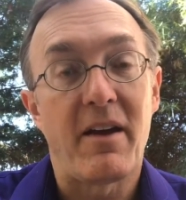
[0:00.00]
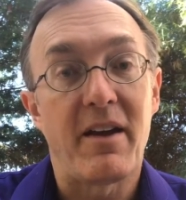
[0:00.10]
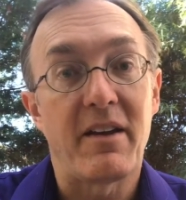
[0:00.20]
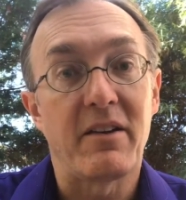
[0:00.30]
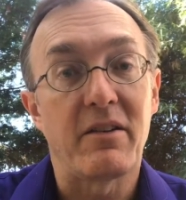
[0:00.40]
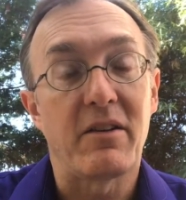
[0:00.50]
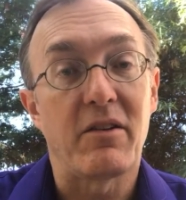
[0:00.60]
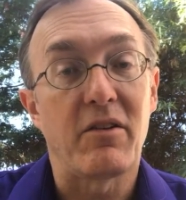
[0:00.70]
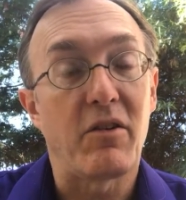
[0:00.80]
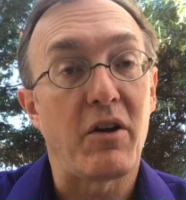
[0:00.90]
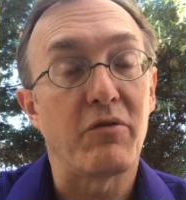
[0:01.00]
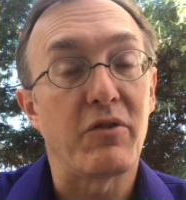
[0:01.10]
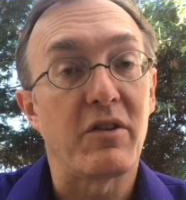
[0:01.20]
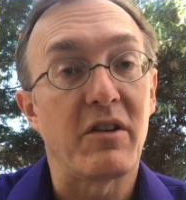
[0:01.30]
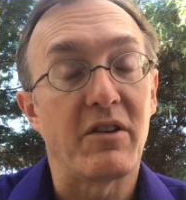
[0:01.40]
and a lot of
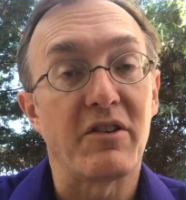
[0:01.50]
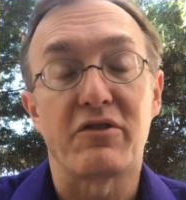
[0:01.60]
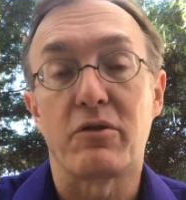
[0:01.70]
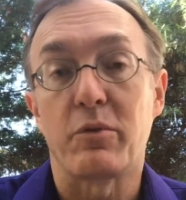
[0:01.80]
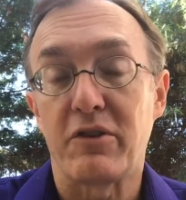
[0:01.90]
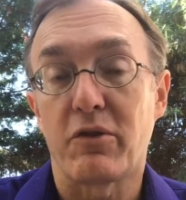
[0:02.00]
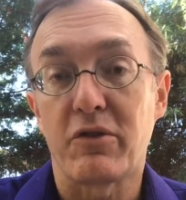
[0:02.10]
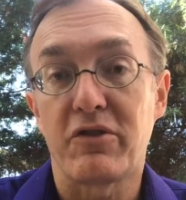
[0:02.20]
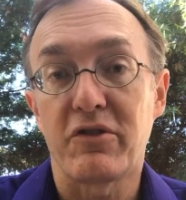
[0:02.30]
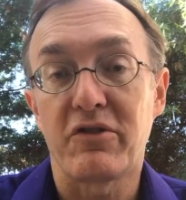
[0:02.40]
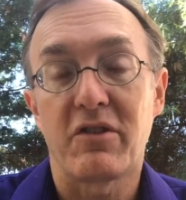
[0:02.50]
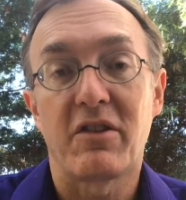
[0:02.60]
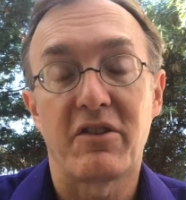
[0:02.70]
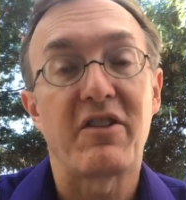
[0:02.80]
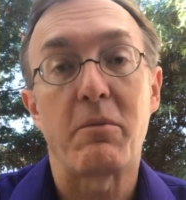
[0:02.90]
additional resources,
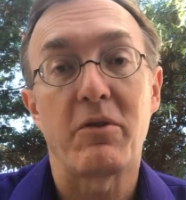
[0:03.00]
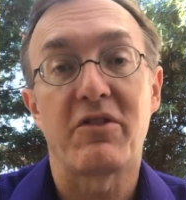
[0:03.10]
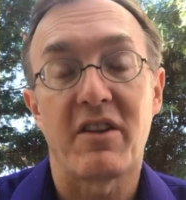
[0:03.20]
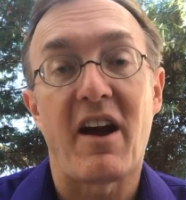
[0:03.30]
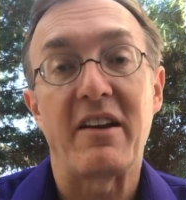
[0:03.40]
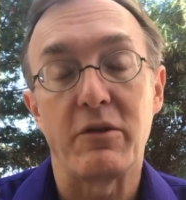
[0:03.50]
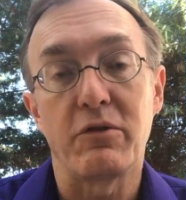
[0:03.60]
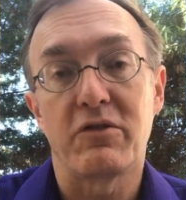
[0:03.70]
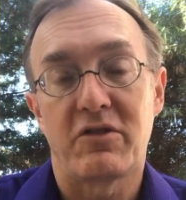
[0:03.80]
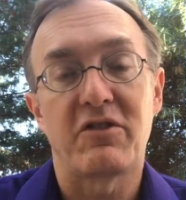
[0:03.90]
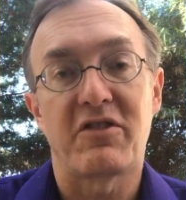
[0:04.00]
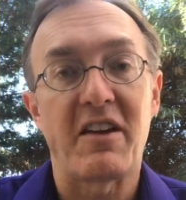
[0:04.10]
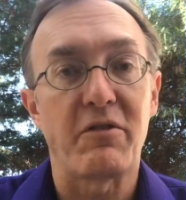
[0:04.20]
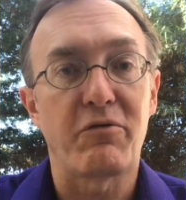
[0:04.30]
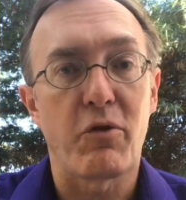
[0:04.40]
the same ones that I use to
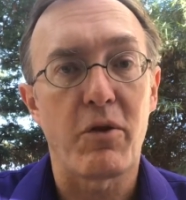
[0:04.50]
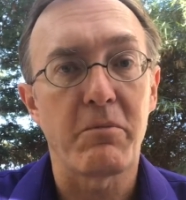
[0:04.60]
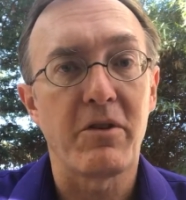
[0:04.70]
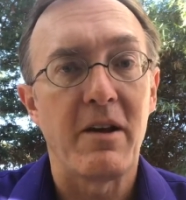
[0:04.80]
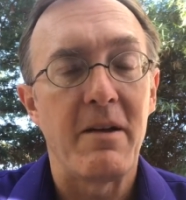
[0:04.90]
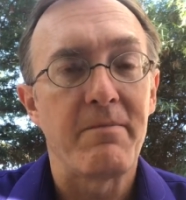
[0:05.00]
stay informed.